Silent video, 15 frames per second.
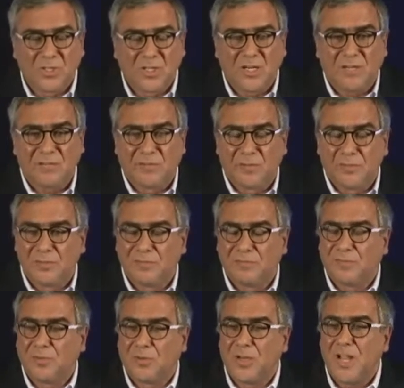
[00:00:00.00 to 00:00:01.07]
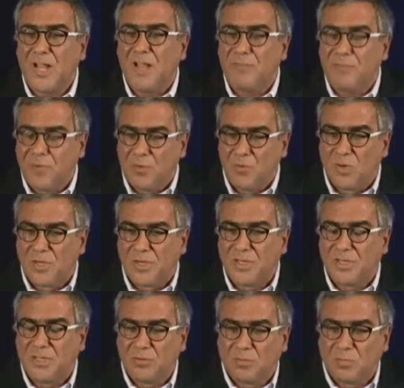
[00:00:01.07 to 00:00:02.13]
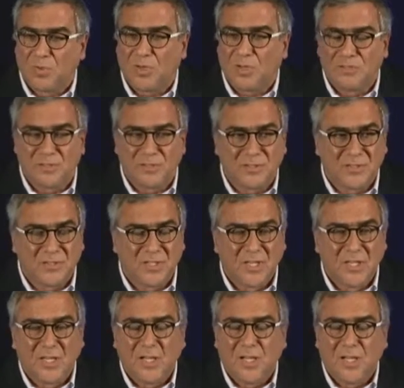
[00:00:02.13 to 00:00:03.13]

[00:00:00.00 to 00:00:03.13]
were covered for everyone in the province